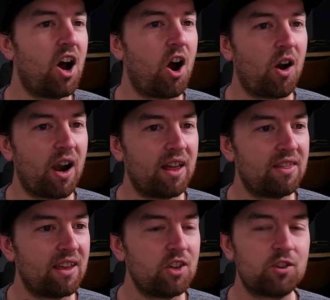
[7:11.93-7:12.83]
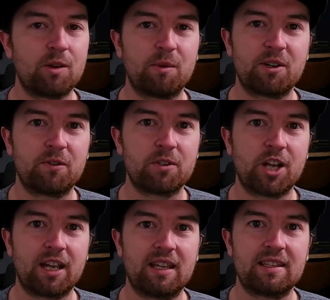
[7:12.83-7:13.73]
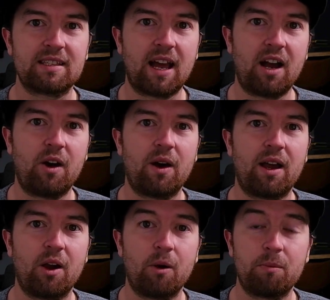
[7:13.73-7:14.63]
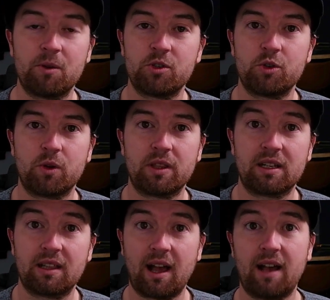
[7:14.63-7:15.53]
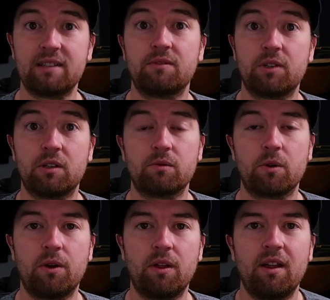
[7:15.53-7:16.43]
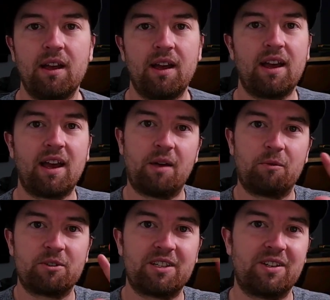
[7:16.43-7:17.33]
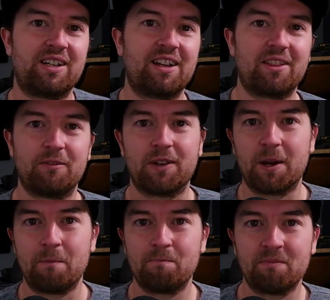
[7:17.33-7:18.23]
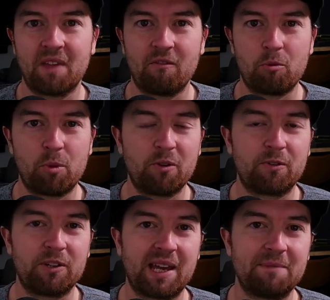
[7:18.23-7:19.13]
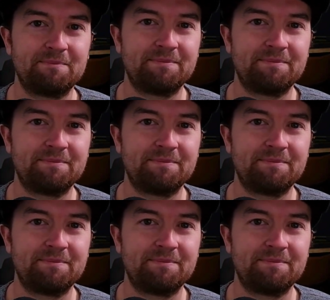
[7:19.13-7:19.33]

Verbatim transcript: All right. Thank you so much for checking this out. I hope you enjoyed the class if you enroll, and we'll see you in another video. Have a beautiful day.